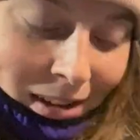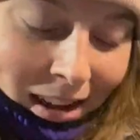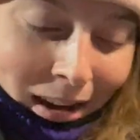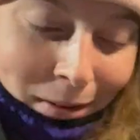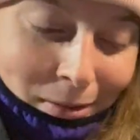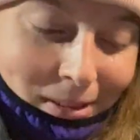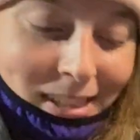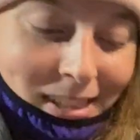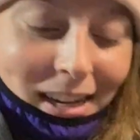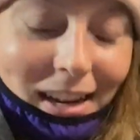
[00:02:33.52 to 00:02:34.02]

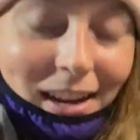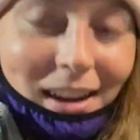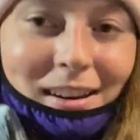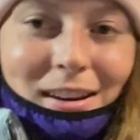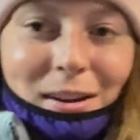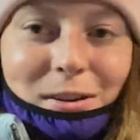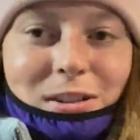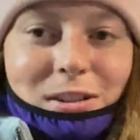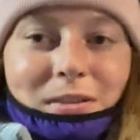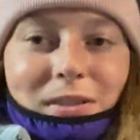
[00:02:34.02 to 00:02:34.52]
was taking
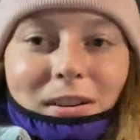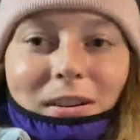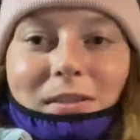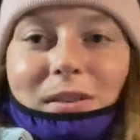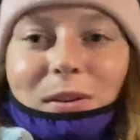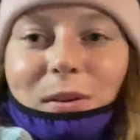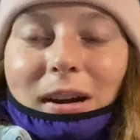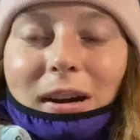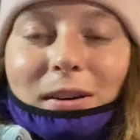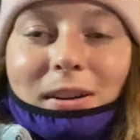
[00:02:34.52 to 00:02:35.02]
notes for a
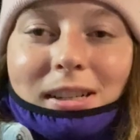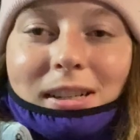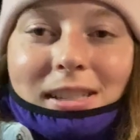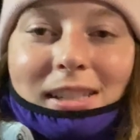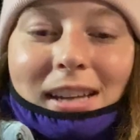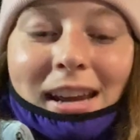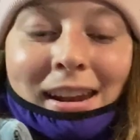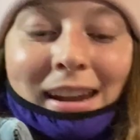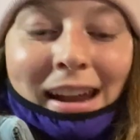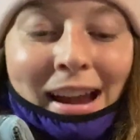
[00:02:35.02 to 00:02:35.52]
few hours
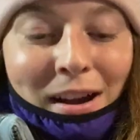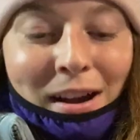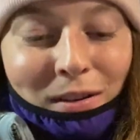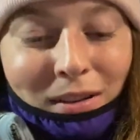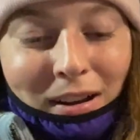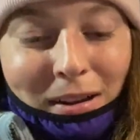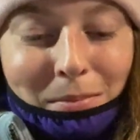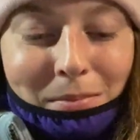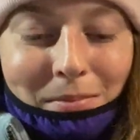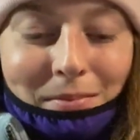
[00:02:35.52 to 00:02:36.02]
and now
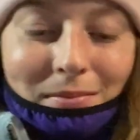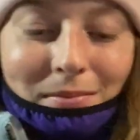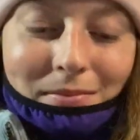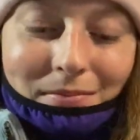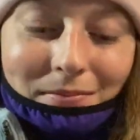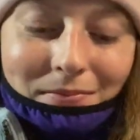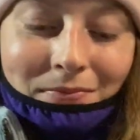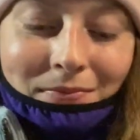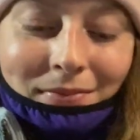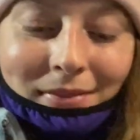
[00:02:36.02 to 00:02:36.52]

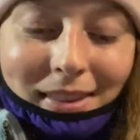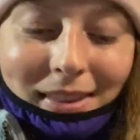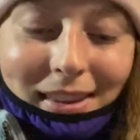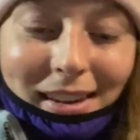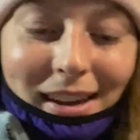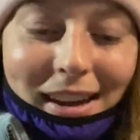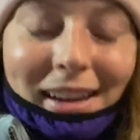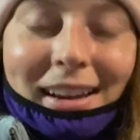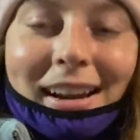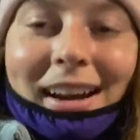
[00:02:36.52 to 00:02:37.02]

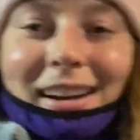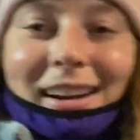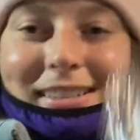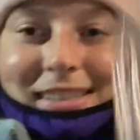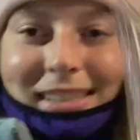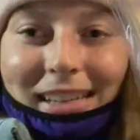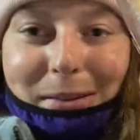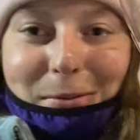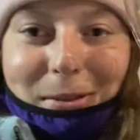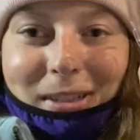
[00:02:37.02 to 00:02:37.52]
I got a
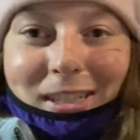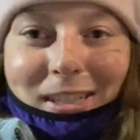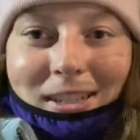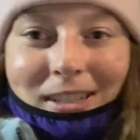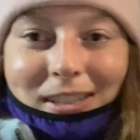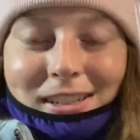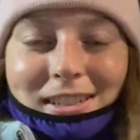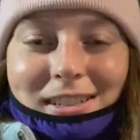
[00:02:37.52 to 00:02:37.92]
sandwich.